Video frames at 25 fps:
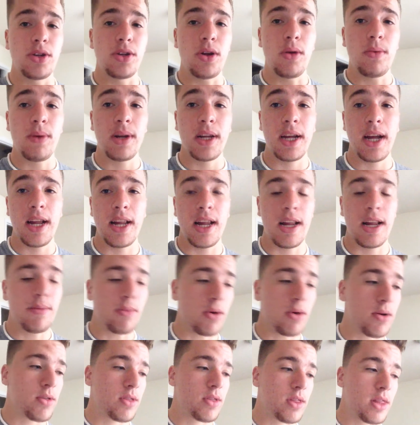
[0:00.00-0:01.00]
You don't want to gain any
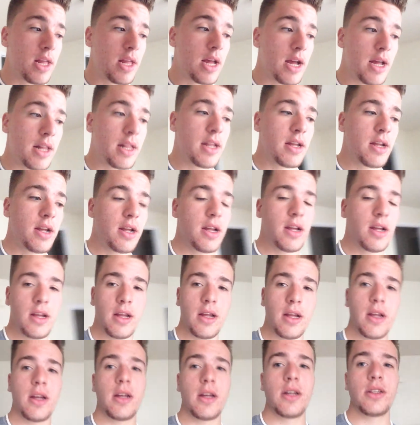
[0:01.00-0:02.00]
more than that,
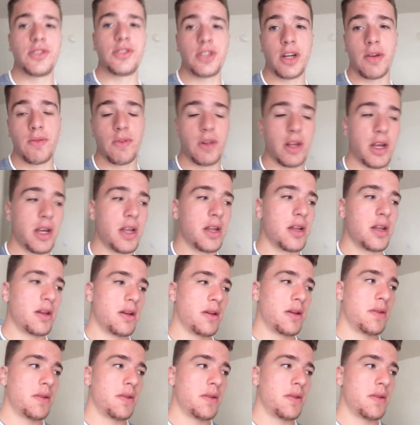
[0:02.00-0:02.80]
generally.